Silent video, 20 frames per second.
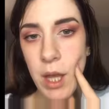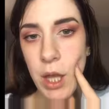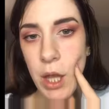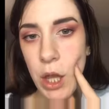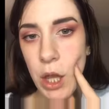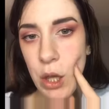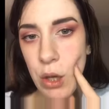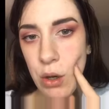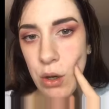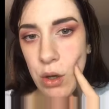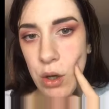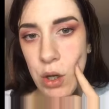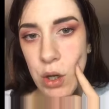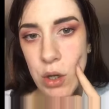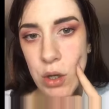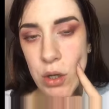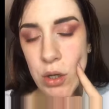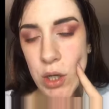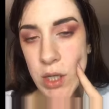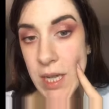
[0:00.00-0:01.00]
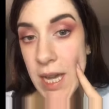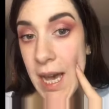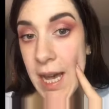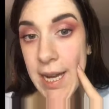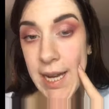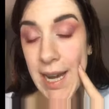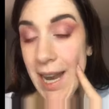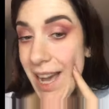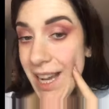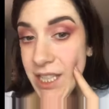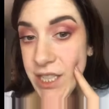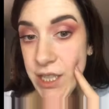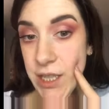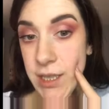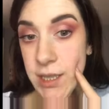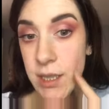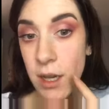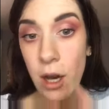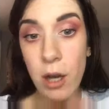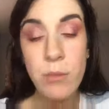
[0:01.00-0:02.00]
You could add
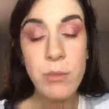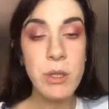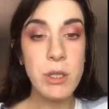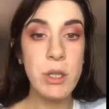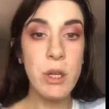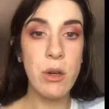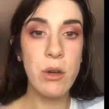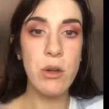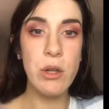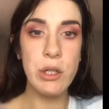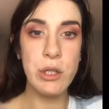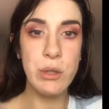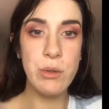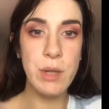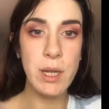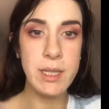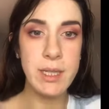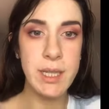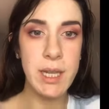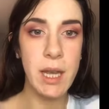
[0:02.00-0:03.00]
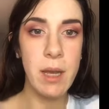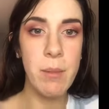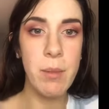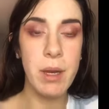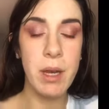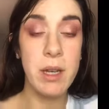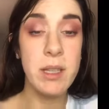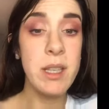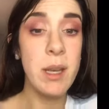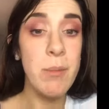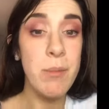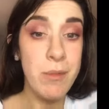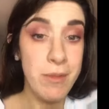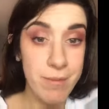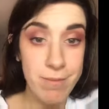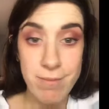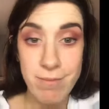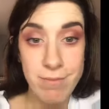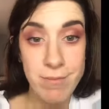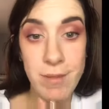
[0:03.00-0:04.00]
lashes. I'm just not going to do that today because I'm
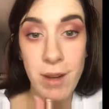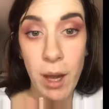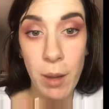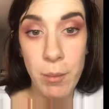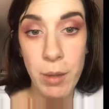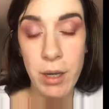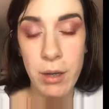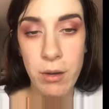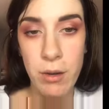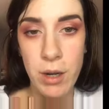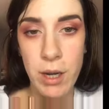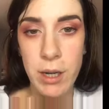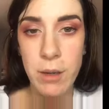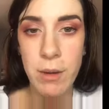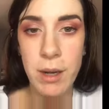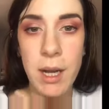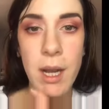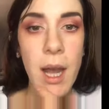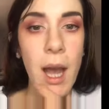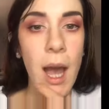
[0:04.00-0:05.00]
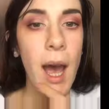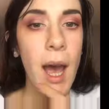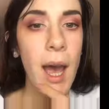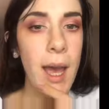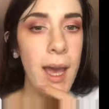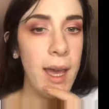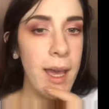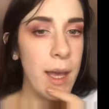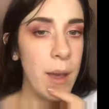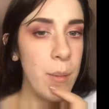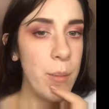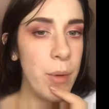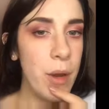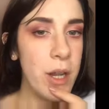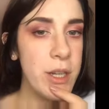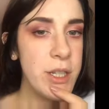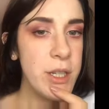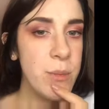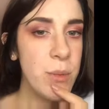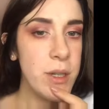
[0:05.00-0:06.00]
not going anywhere. But I
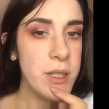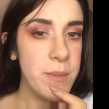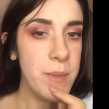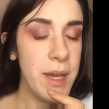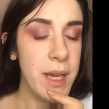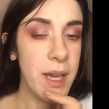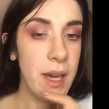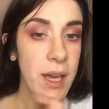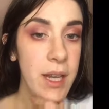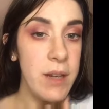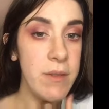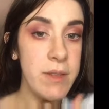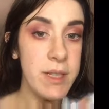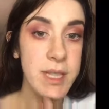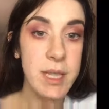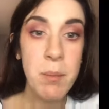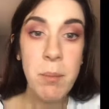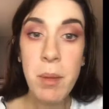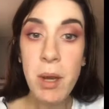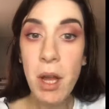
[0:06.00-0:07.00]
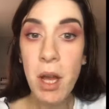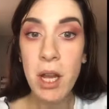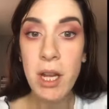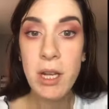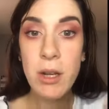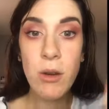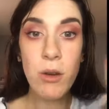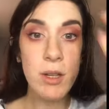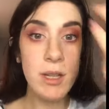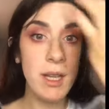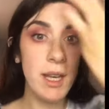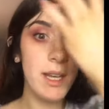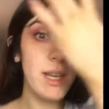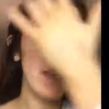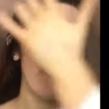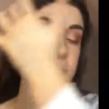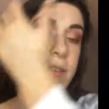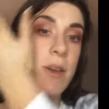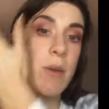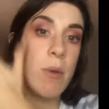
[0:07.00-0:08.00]
did want to make kind of a simple eye look, like
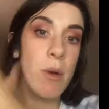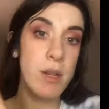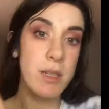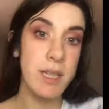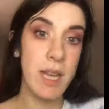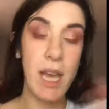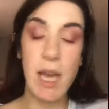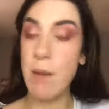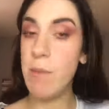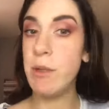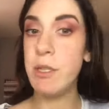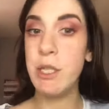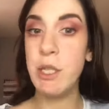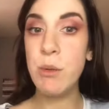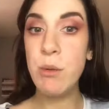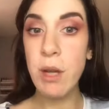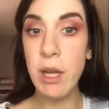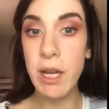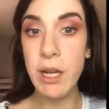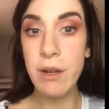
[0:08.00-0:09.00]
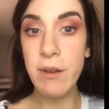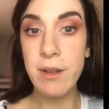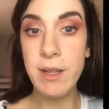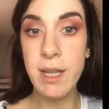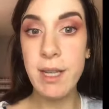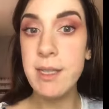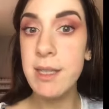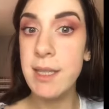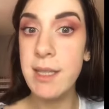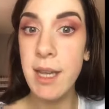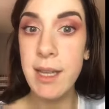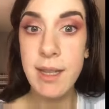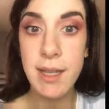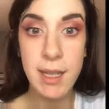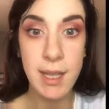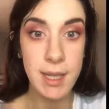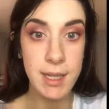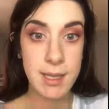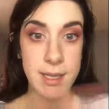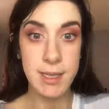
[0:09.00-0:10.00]
if you weren't able to do liner and things like that, that
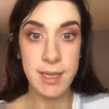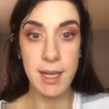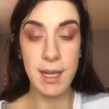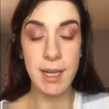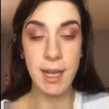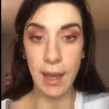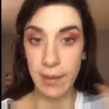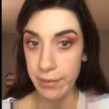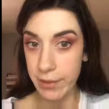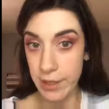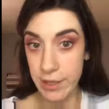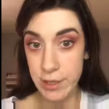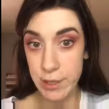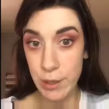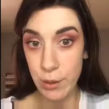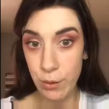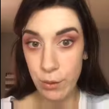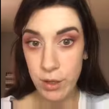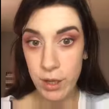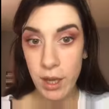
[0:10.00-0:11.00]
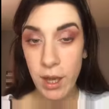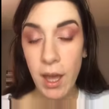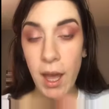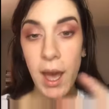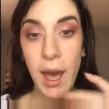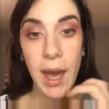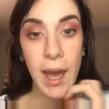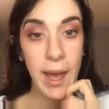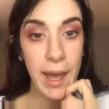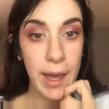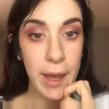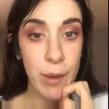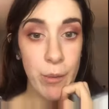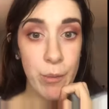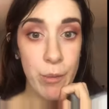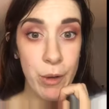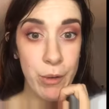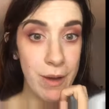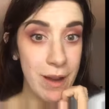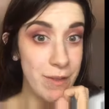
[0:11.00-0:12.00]
you can still get this look.
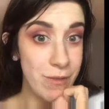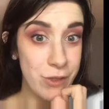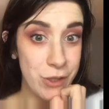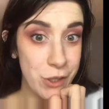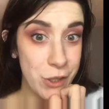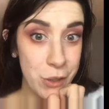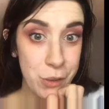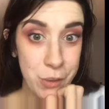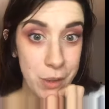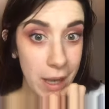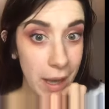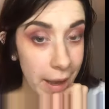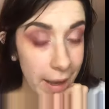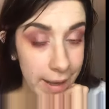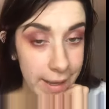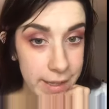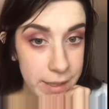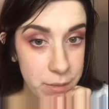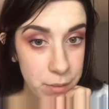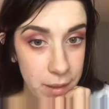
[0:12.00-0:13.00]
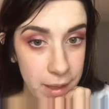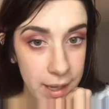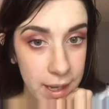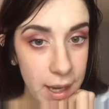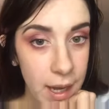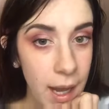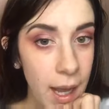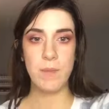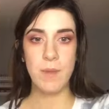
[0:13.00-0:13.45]
Without having to do that as well.